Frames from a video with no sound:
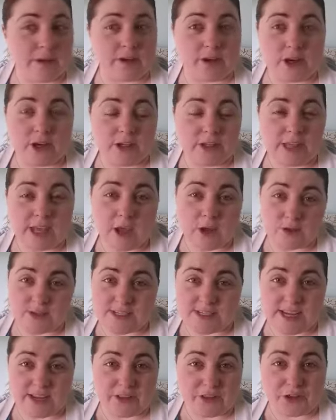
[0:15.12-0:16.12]
currently
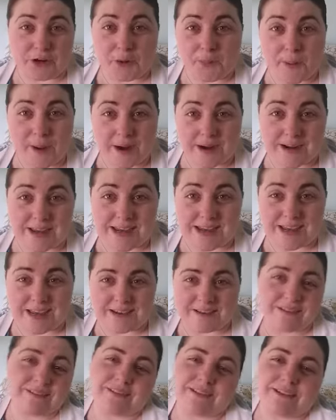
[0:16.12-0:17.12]
hosting a little
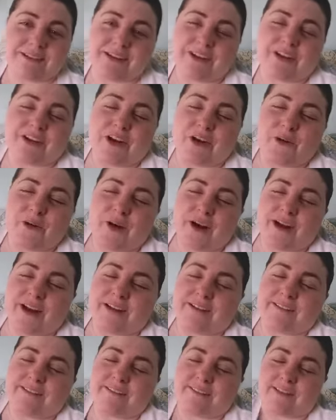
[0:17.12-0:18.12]
party,
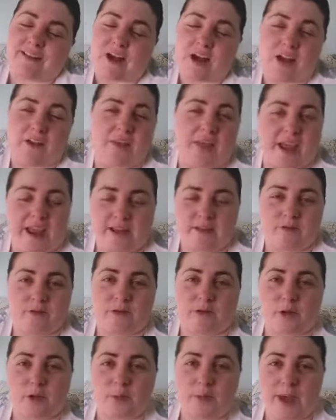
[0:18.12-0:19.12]
online
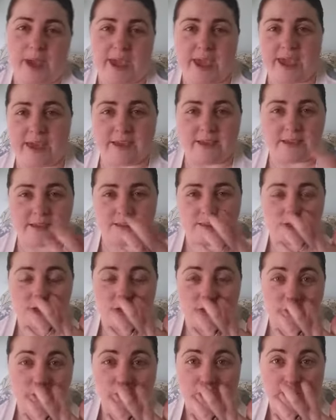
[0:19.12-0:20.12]
for my
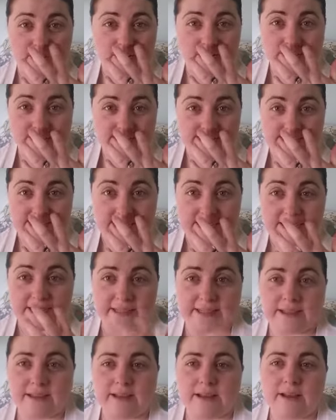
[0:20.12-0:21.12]
consultant friend Alyssa.
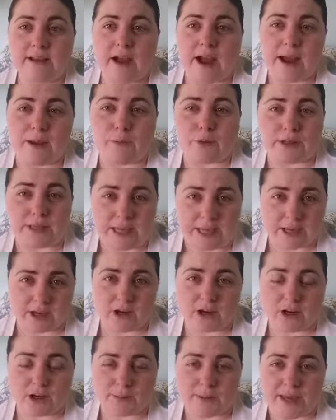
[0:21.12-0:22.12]
I will link
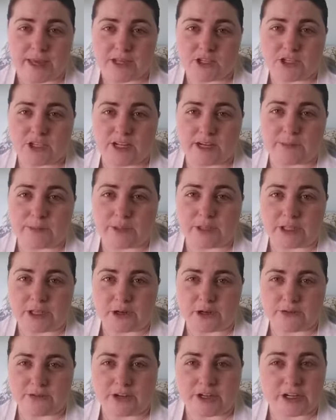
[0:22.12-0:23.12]
her page down
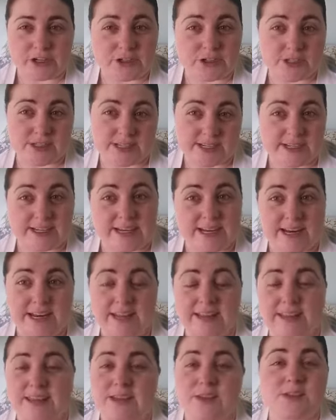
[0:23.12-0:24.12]
below if you're interested in
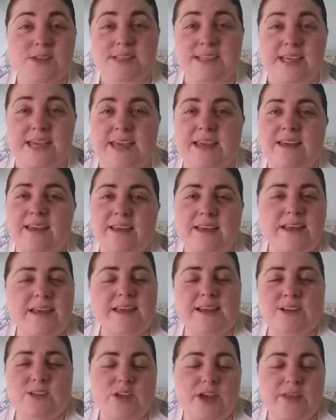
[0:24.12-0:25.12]
anything you see.
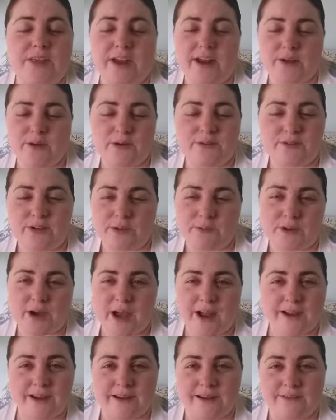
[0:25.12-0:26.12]
So I thought I would film
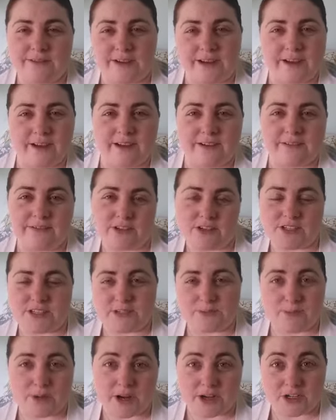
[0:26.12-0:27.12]
kind of a first
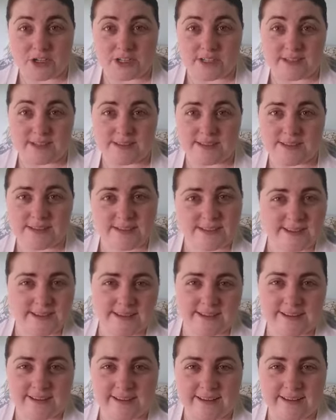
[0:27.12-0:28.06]
impressions